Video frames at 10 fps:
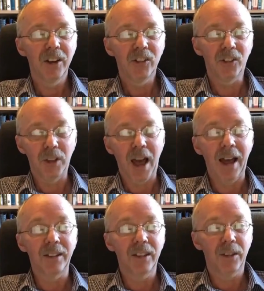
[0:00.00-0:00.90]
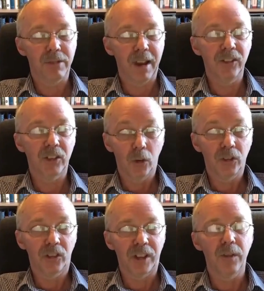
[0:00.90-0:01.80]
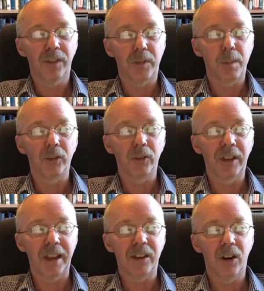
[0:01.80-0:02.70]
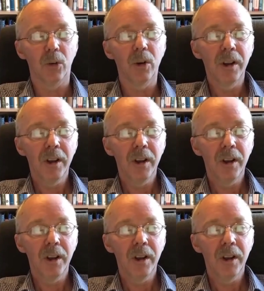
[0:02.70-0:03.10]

so that had the French gone south of the Mondego,